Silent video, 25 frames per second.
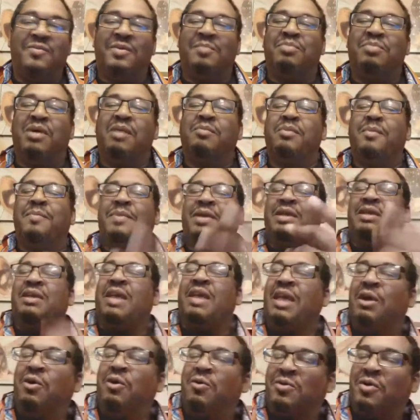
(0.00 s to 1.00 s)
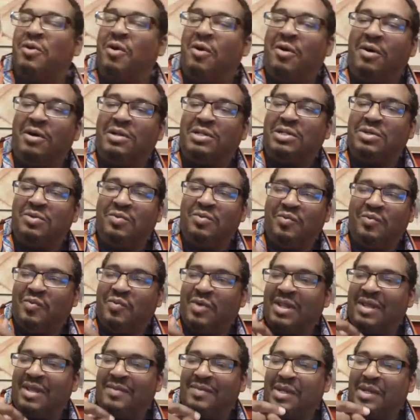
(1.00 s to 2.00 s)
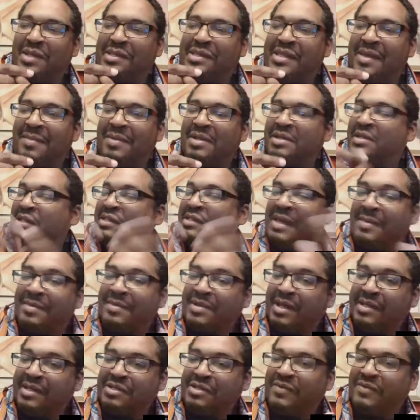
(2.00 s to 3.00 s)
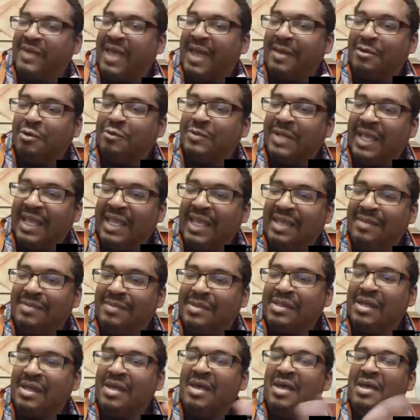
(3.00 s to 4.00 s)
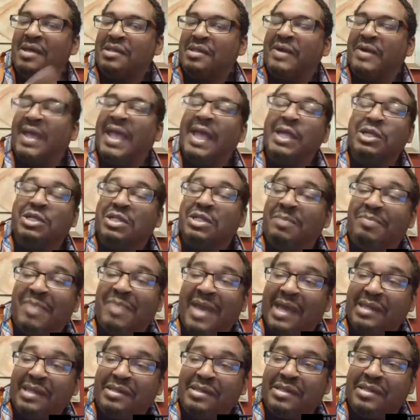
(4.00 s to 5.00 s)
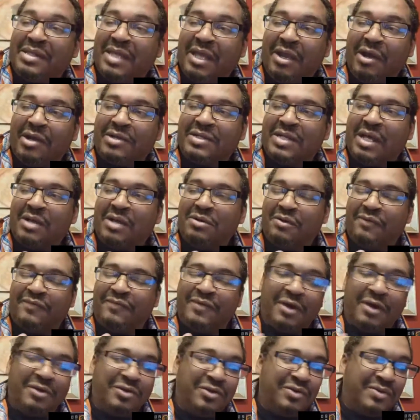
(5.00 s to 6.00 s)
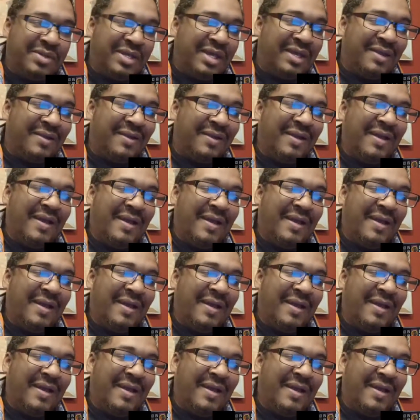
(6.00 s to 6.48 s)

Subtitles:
Bumblebee held on to whatever the Decepticons don't have no names. So Angela Bassett's character, I don't know if y'all knew that.